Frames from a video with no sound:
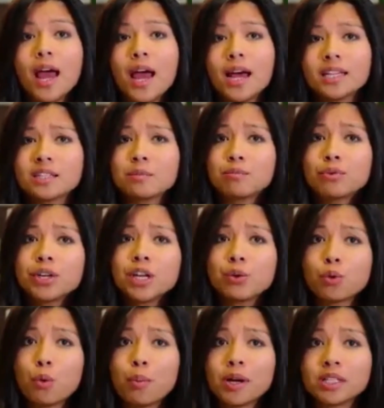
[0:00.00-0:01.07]
has some pretty
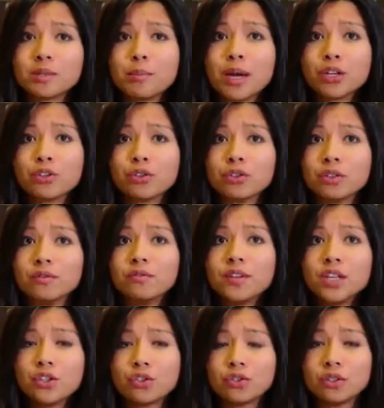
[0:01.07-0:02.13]
robust measures and
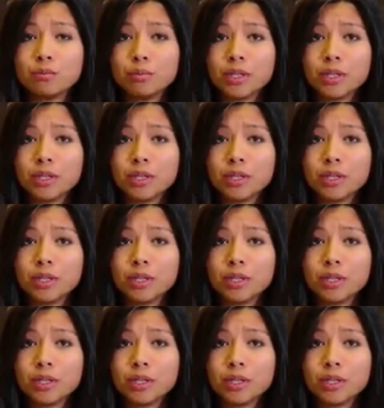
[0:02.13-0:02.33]
features in